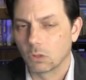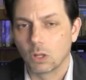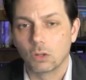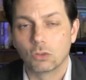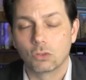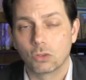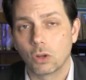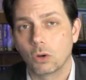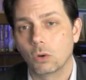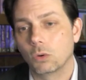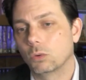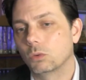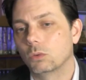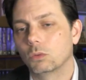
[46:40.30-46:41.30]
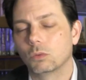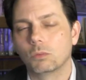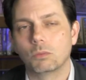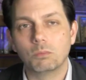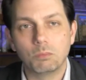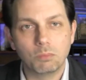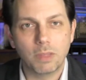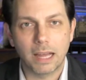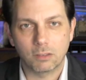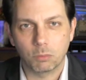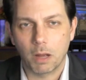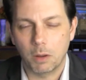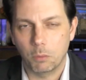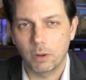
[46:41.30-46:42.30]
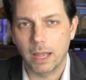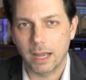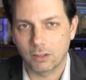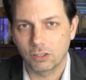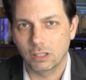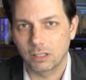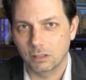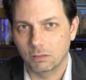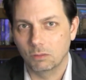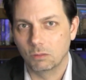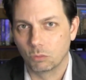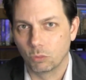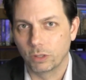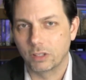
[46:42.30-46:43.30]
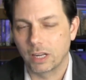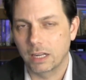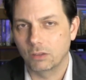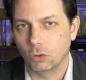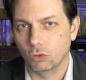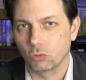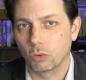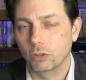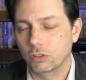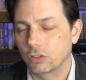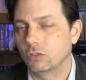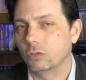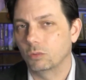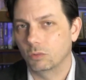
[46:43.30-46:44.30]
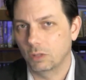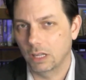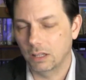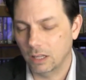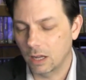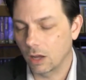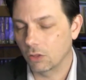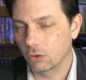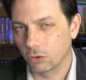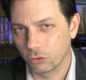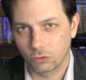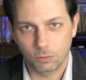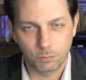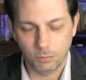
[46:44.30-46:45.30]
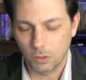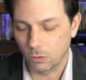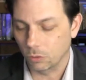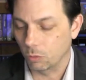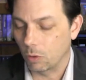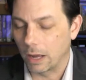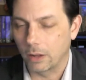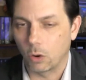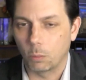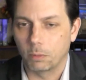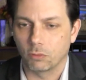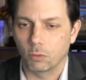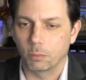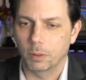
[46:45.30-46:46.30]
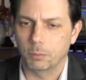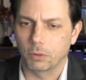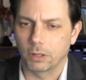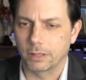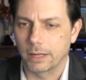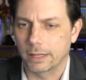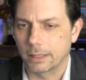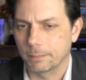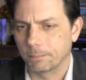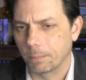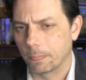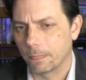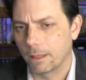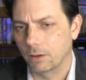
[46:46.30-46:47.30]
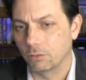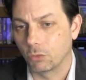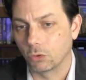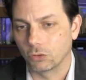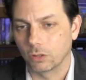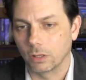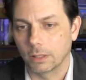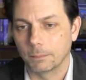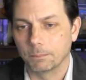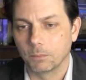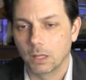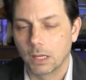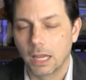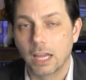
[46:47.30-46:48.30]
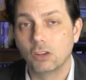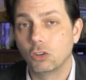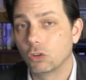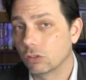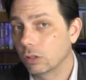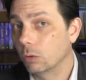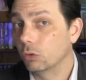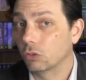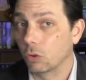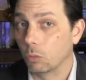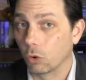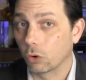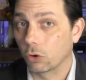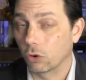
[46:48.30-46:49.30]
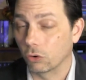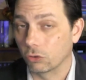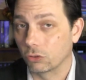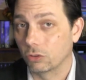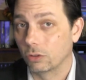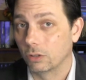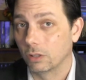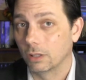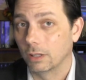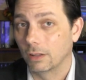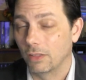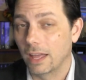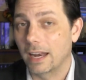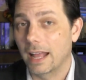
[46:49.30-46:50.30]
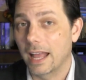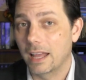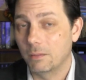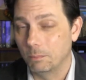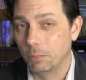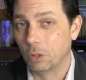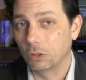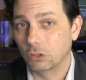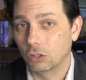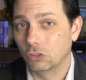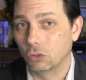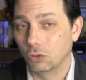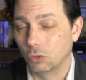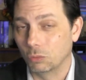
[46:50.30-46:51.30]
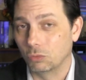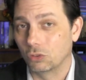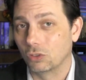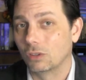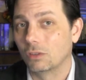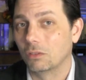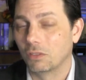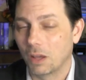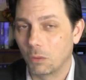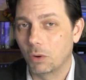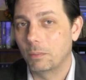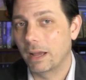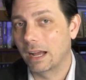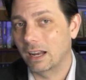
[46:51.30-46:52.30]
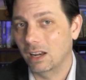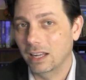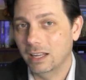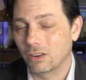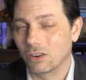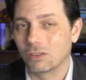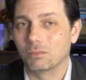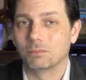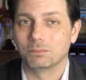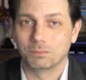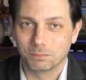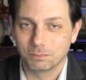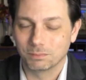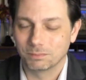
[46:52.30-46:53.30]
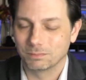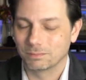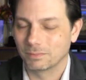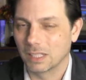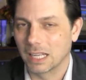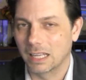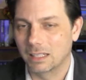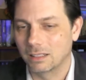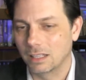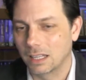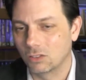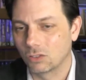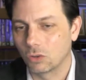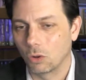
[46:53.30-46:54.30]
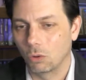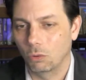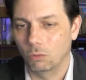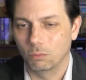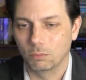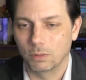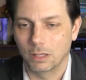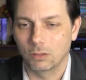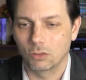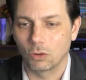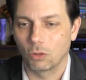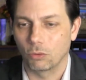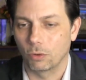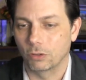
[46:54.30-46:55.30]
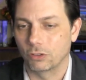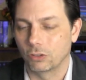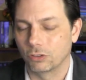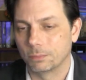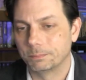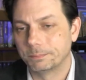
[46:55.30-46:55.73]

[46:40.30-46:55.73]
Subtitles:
So that's why we actually retain those riches, and the others were wide open for people to take, unfortunately. And usually it was the workers that had built the tombs that went back later and stole the riches.